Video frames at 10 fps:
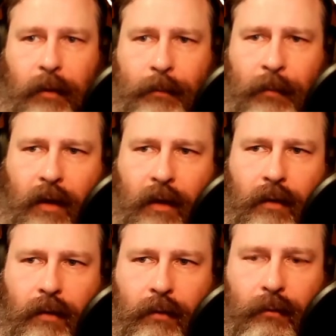But
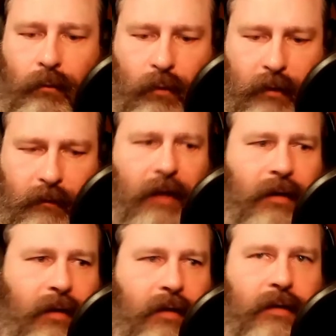we've
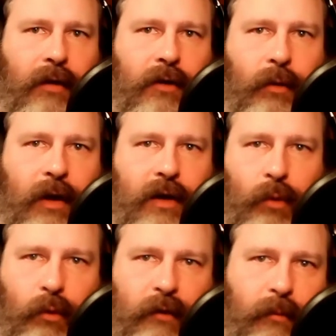got to this situation
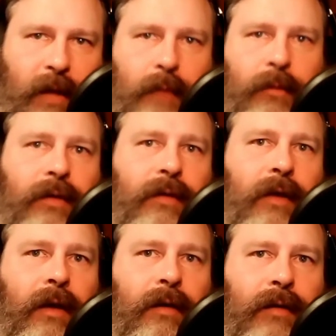where we've made
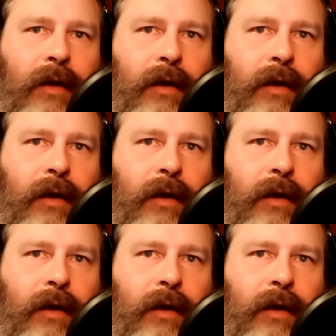mistakes,